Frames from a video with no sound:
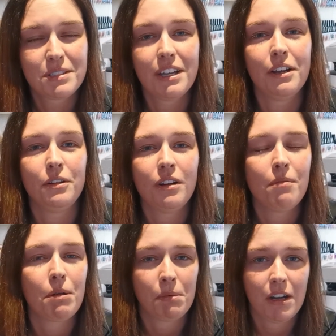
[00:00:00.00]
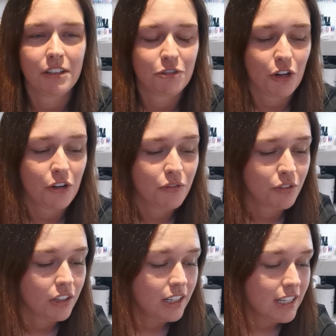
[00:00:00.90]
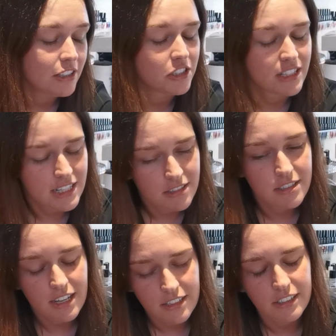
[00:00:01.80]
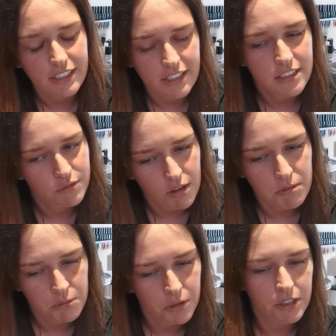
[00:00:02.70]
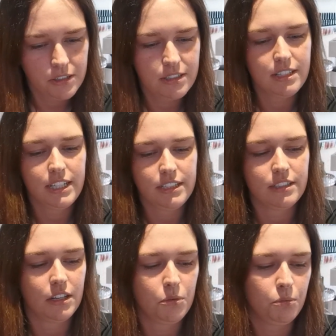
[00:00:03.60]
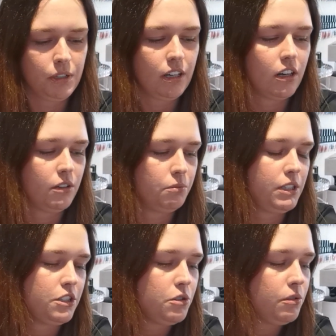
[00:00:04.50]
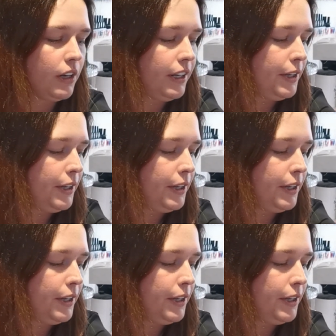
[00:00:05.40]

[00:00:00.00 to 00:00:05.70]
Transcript: So my partner drove because it is technically his family we're going to see. So we do